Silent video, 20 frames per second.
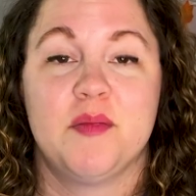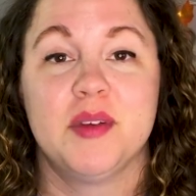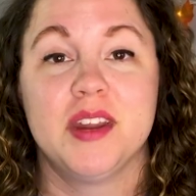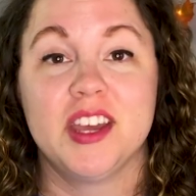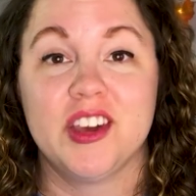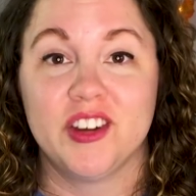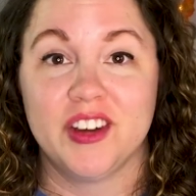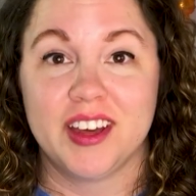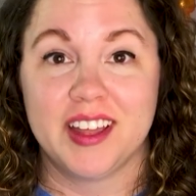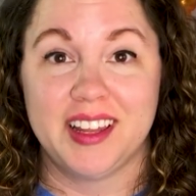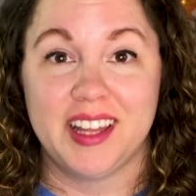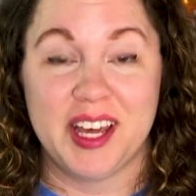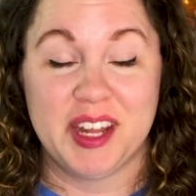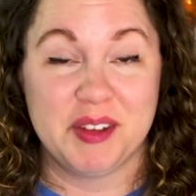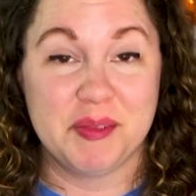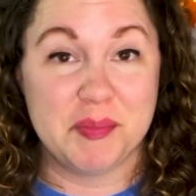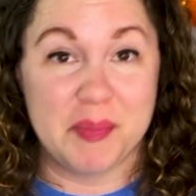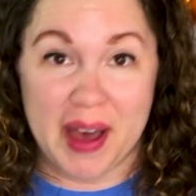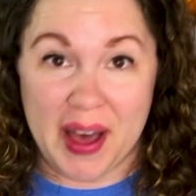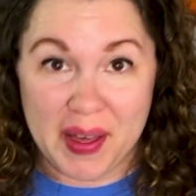been hearing a lot
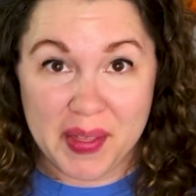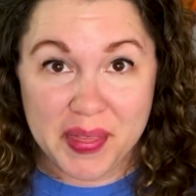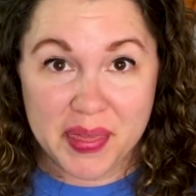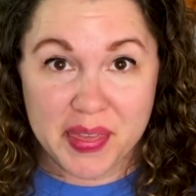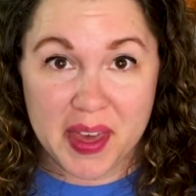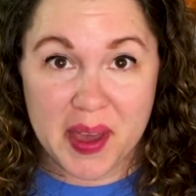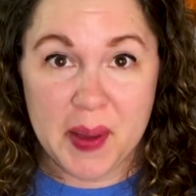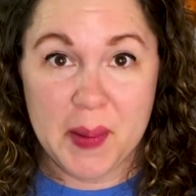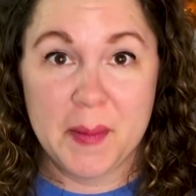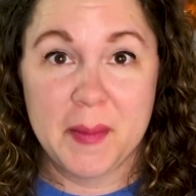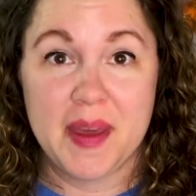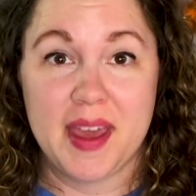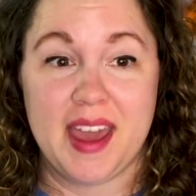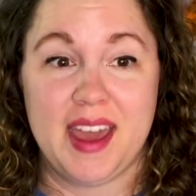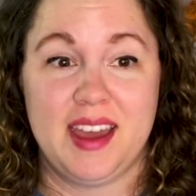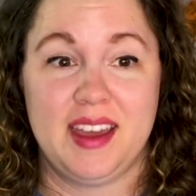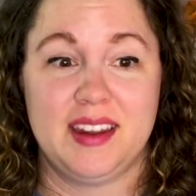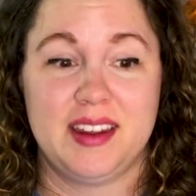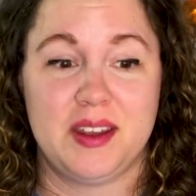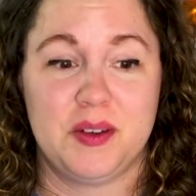about them
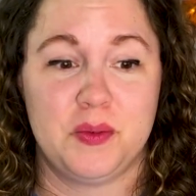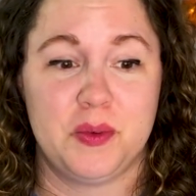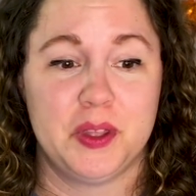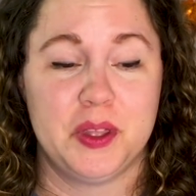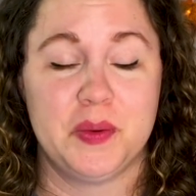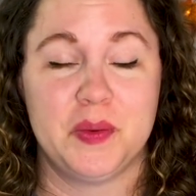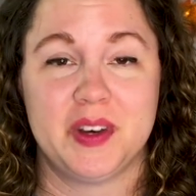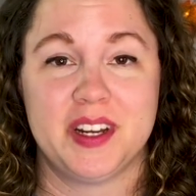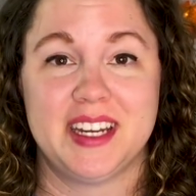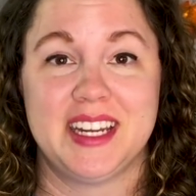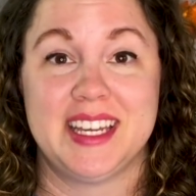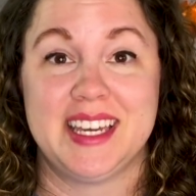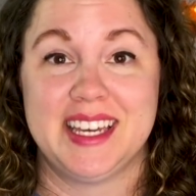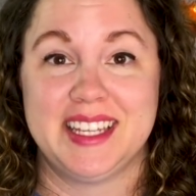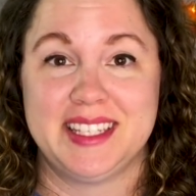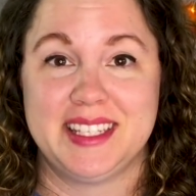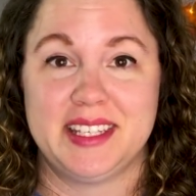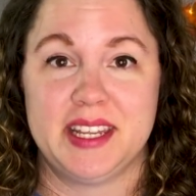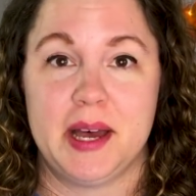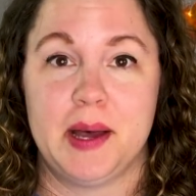and I really wanted to
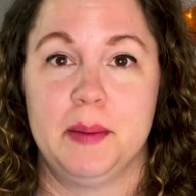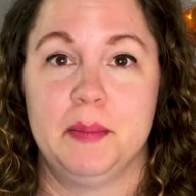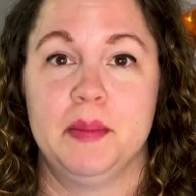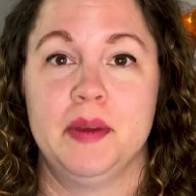get some.